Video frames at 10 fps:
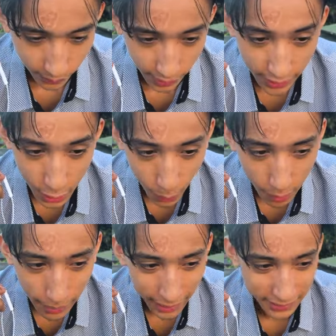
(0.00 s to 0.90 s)
And that's where
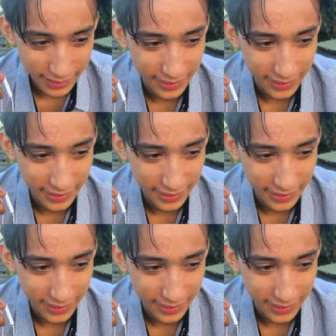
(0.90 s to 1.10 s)
I'm at.